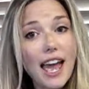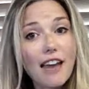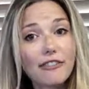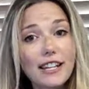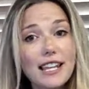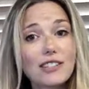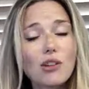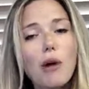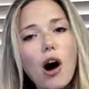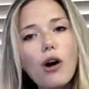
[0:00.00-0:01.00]
everything.
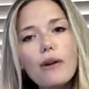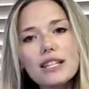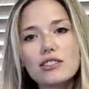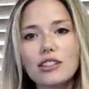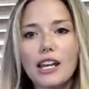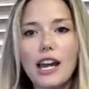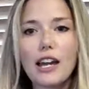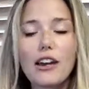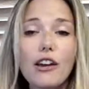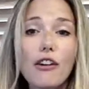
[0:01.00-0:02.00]
So I'm always
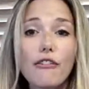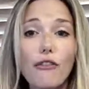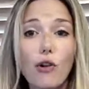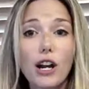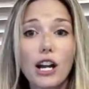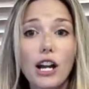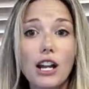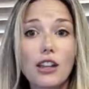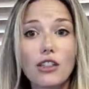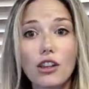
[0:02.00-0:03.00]
looking for
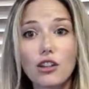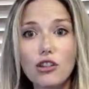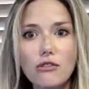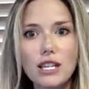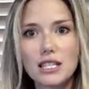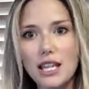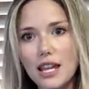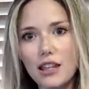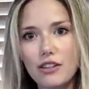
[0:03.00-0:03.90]
the newest and the